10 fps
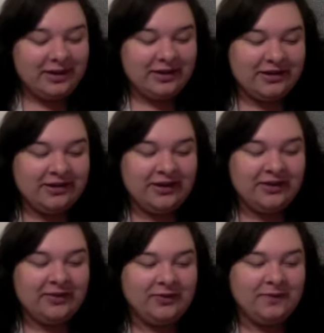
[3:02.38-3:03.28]
you
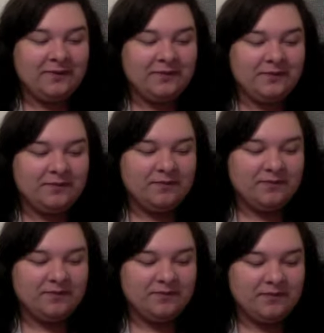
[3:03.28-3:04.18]
know.
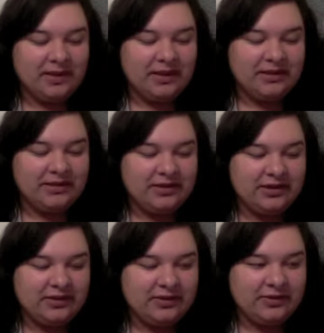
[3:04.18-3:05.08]
And
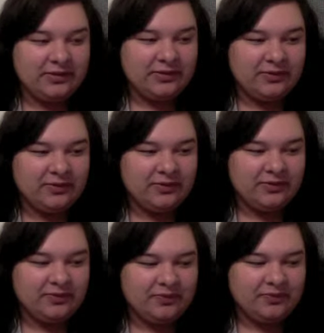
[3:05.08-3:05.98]
so
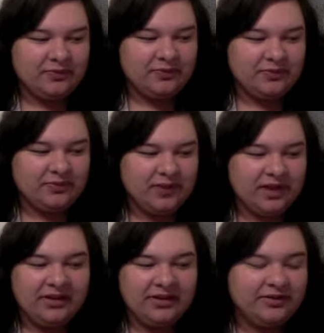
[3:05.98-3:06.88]

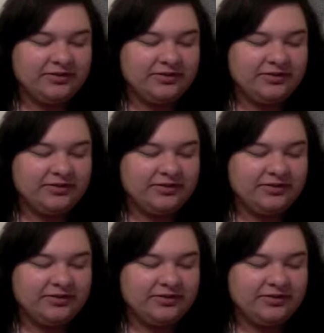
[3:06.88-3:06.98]
I don't know.